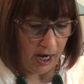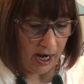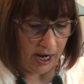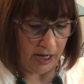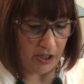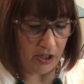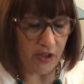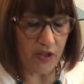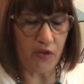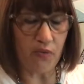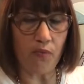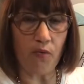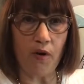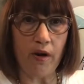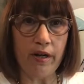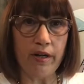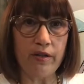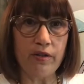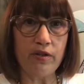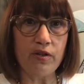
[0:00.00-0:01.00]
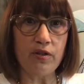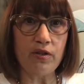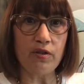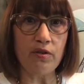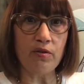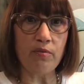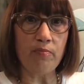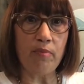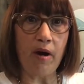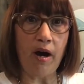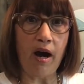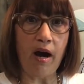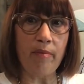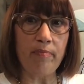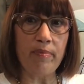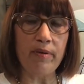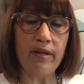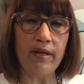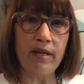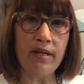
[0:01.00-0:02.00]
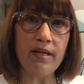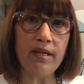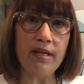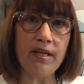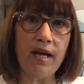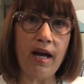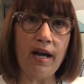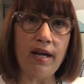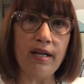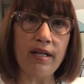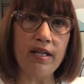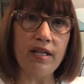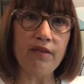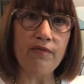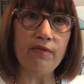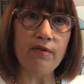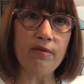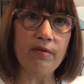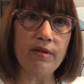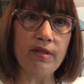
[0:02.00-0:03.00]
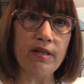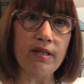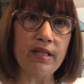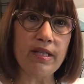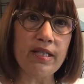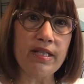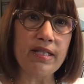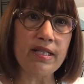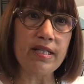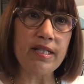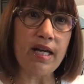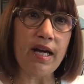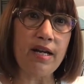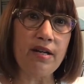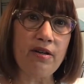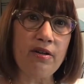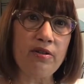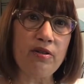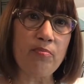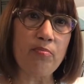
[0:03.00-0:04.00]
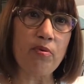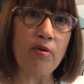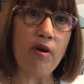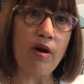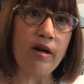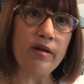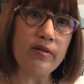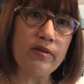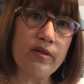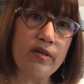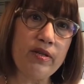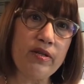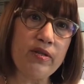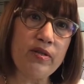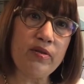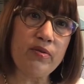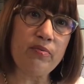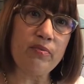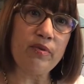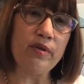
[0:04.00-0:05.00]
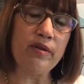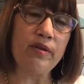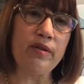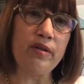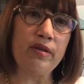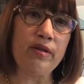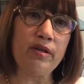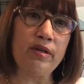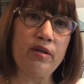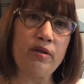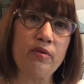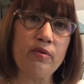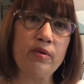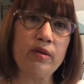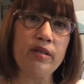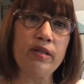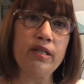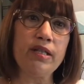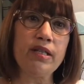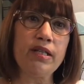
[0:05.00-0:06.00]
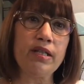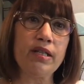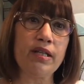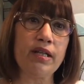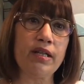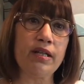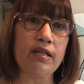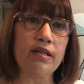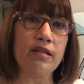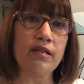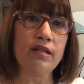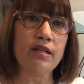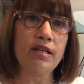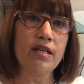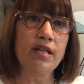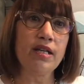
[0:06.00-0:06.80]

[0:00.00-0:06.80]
I just wanted to pop in and kind of give you a little insight on the process with acrylic and